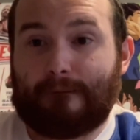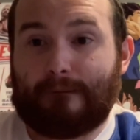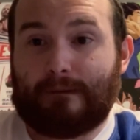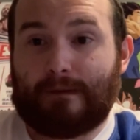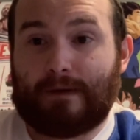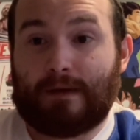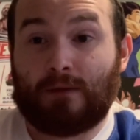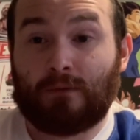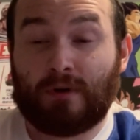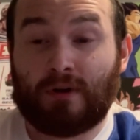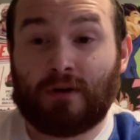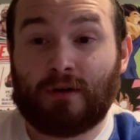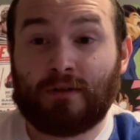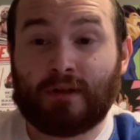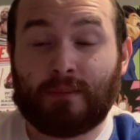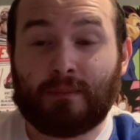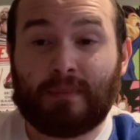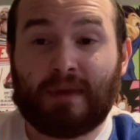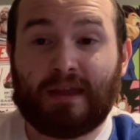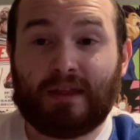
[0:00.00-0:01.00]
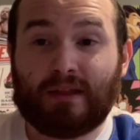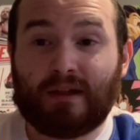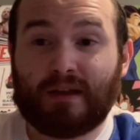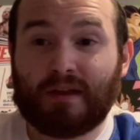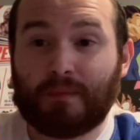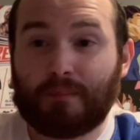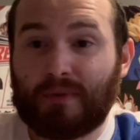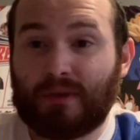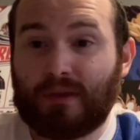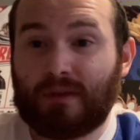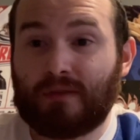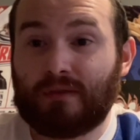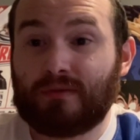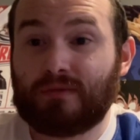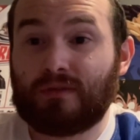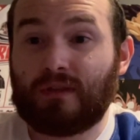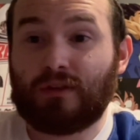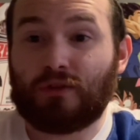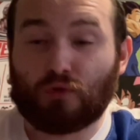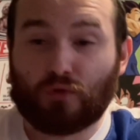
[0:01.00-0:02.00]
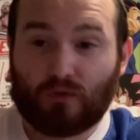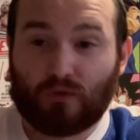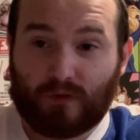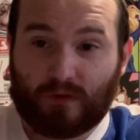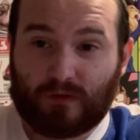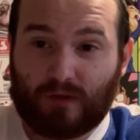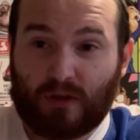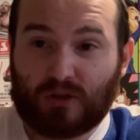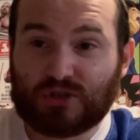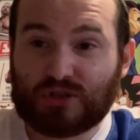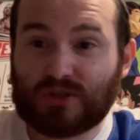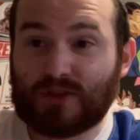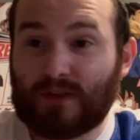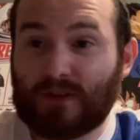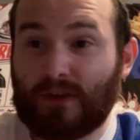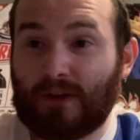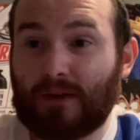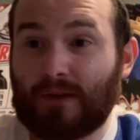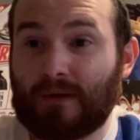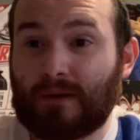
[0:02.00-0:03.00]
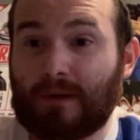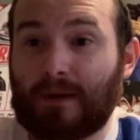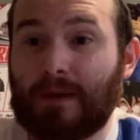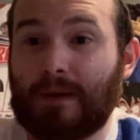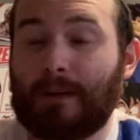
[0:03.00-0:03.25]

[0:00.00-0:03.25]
And while it may not have been the girls' intentions there,